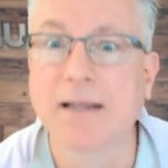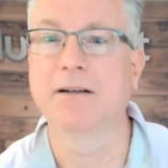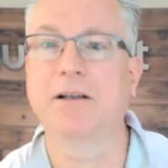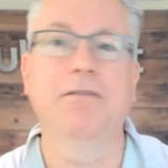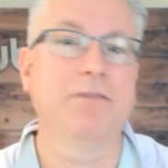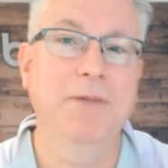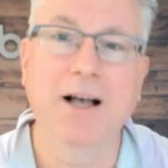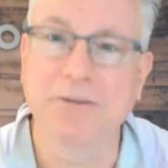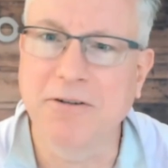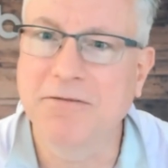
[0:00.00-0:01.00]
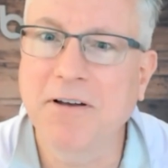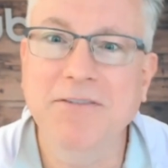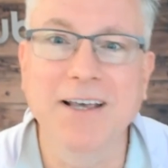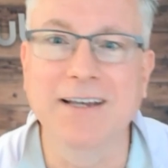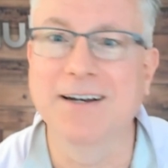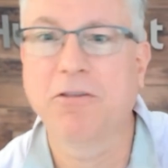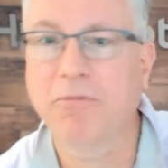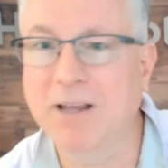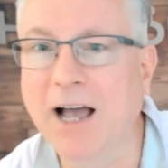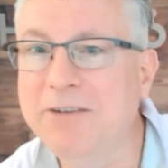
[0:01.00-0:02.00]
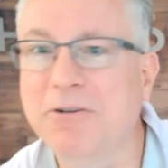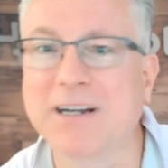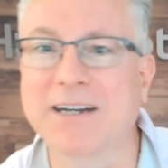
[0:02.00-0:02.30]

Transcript: I go from 150 to 300,